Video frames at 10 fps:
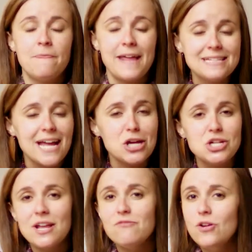That's
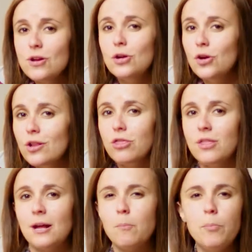actually a very good
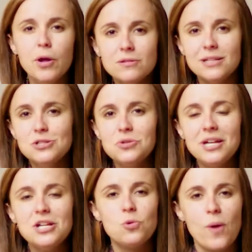thing built into
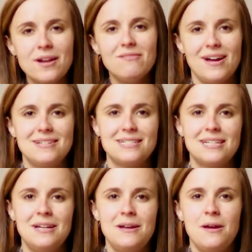each one of
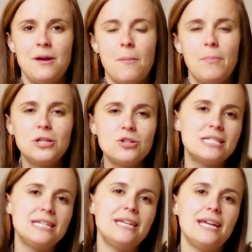us. But you
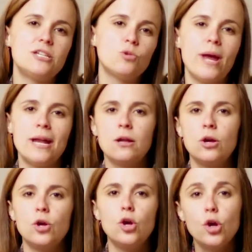see, it's when
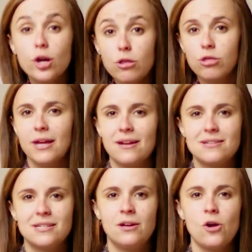good
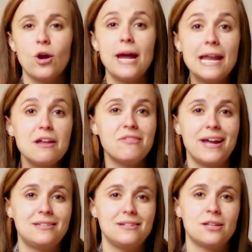things are
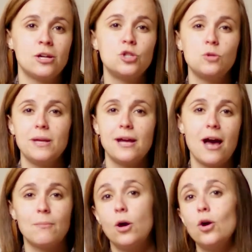elevated to
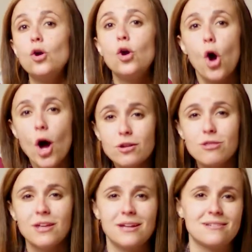become God
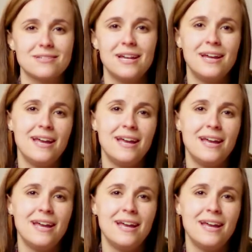things